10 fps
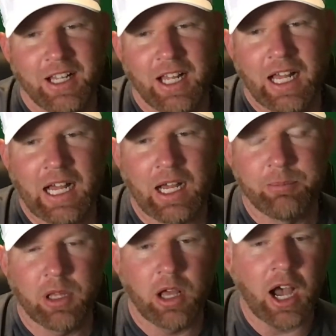
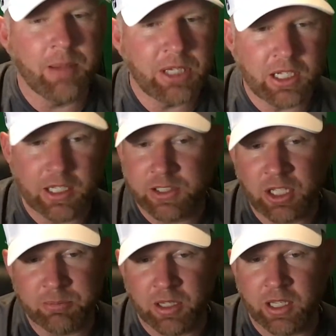I mean, it's
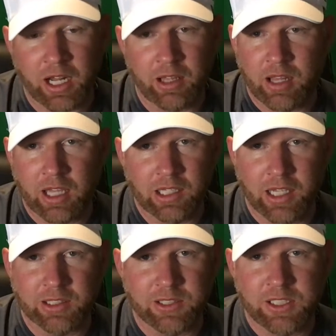something that I'd like
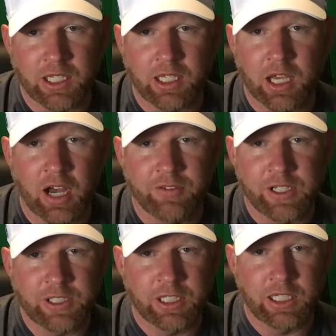to see.
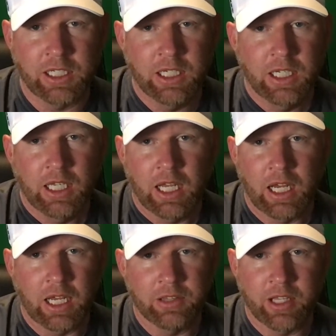Obviously,
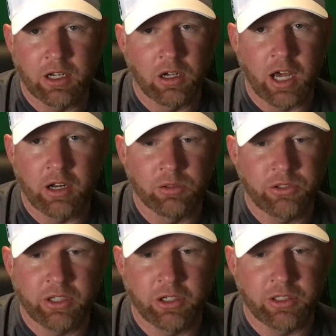I don't see
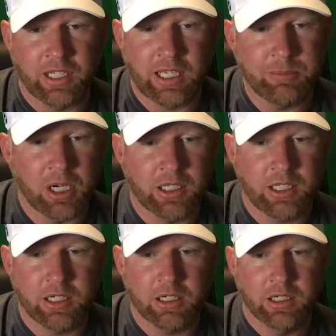their team on
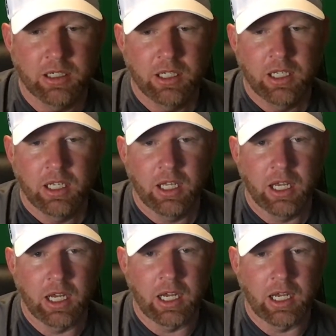here.
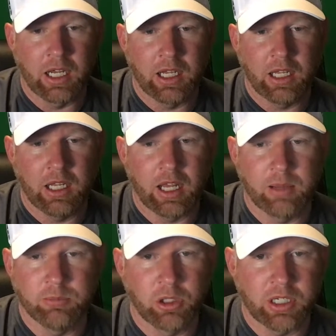
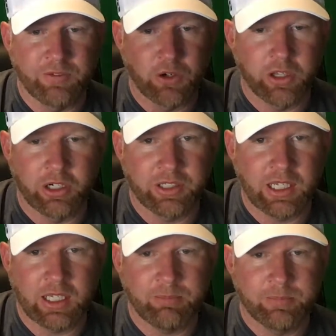I'm looking for their
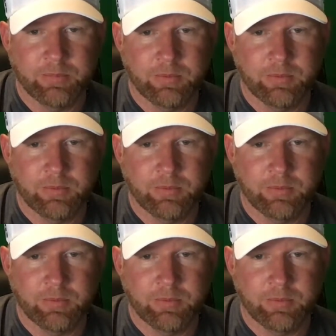team.